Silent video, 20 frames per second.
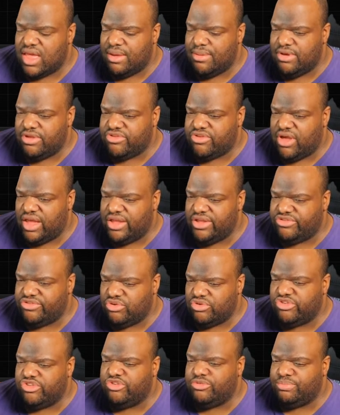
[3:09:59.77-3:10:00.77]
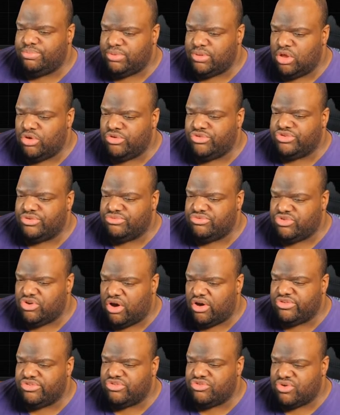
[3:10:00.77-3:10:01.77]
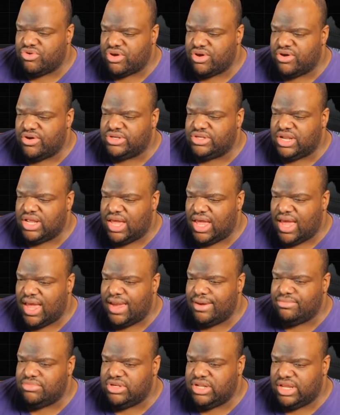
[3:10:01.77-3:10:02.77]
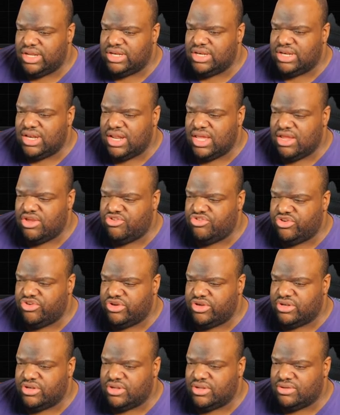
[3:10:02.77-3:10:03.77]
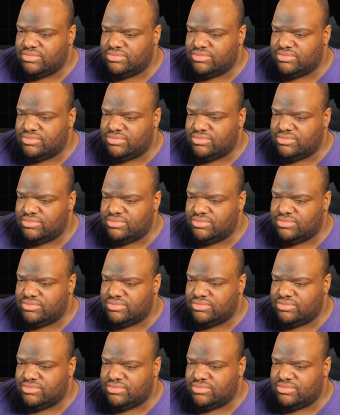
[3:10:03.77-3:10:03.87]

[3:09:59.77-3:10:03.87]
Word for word: Give me a to explosive charge to trigger a time detonation.